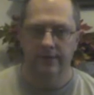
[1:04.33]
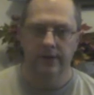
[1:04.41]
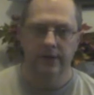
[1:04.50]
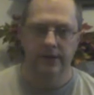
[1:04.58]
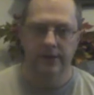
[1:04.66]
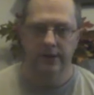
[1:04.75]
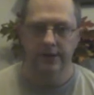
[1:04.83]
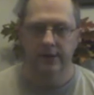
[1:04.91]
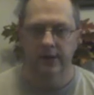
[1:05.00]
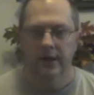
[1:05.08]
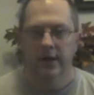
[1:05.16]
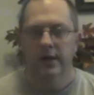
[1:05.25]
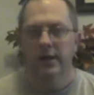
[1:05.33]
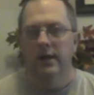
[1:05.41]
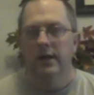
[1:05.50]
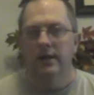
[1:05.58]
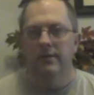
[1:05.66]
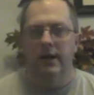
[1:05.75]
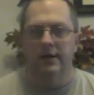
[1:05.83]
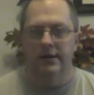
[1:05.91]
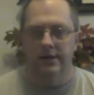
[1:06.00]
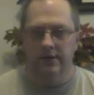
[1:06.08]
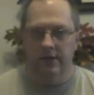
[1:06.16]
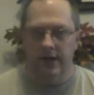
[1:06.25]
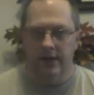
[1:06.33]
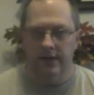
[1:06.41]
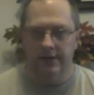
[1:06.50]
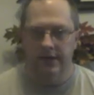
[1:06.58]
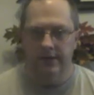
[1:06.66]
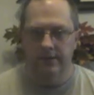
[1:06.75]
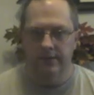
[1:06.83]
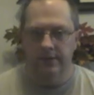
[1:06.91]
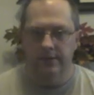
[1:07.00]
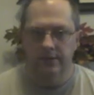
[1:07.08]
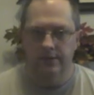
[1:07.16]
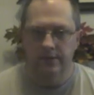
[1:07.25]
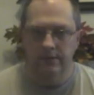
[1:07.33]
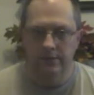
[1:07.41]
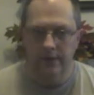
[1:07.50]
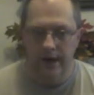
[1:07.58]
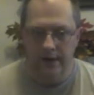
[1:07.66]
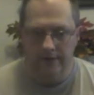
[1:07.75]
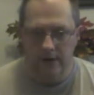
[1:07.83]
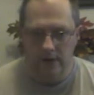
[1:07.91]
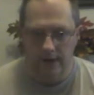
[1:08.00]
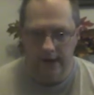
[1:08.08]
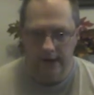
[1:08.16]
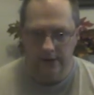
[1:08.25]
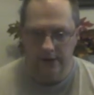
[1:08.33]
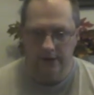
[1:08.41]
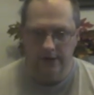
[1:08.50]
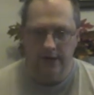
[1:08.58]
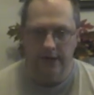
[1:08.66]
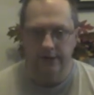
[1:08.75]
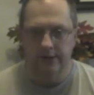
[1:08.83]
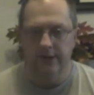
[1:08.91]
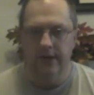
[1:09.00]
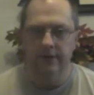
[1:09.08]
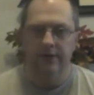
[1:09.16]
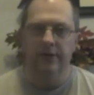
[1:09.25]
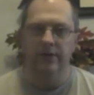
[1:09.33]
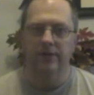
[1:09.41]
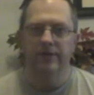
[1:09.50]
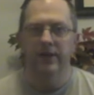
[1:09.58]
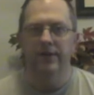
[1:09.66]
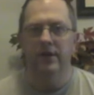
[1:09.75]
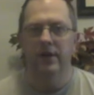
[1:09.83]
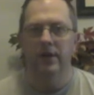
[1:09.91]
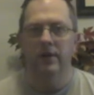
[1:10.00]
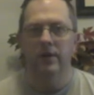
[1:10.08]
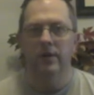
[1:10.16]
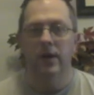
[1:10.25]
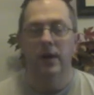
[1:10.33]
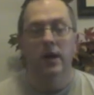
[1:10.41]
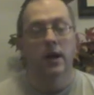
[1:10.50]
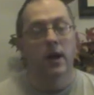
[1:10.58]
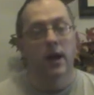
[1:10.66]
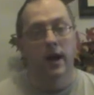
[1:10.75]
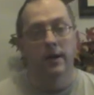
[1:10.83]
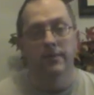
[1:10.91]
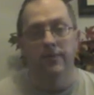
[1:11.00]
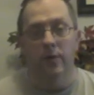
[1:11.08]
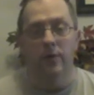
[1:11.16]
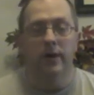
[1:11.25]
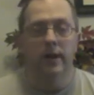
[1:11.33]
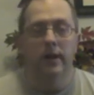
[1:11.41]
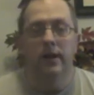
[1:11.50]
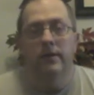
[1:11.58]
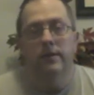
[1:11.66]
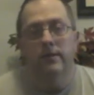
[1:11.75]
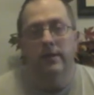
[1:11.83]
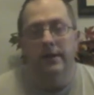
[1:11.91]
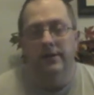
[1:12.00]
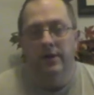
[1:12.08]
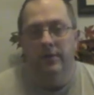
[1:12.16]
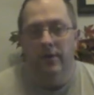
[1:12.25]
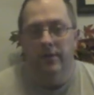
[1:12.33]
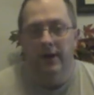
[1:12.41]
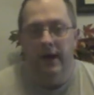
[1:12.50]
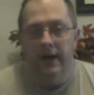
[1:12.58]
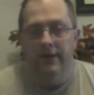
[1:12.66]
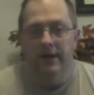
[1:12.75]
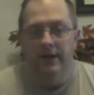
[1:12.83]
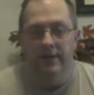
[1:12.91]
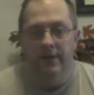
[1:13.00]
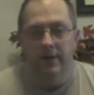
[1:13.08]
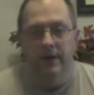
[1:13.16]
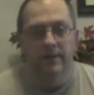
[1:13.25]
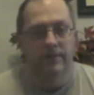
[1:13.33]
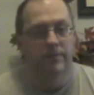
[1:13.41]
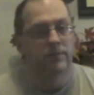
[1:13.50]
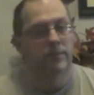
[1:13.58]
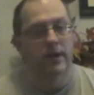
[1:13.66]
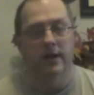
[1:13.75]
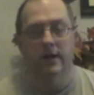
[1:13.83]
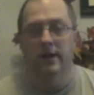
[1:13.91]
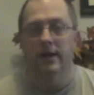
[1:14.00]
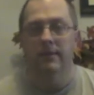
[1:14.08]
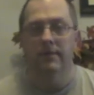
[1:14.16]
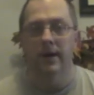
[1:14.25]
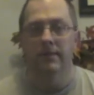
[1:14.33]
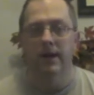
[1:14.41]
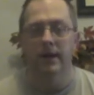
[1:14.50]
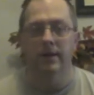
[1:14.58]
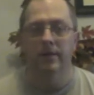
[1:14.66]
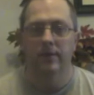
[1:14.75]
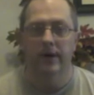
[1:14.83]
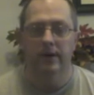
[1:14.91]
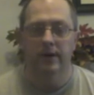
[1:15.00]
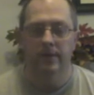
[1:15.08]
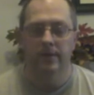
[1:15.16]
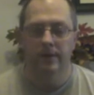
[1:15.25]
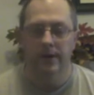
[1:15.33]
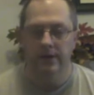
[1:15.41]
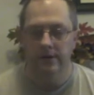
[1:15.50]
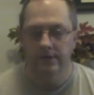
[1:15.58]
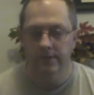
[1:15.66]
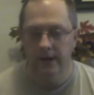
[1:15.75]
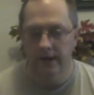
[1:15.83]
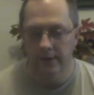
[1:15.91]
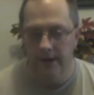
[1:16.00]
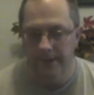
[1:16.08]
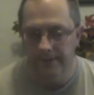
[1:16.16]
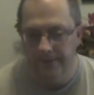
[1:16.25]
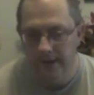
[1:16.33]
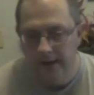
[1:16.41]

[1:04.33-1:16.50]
For instance, my sister, like I said, died of colon cancer in 2007. She was 52. I'm 40. They still want me to have it, even though I technically, in my mind, could wait a couple years. But anyway,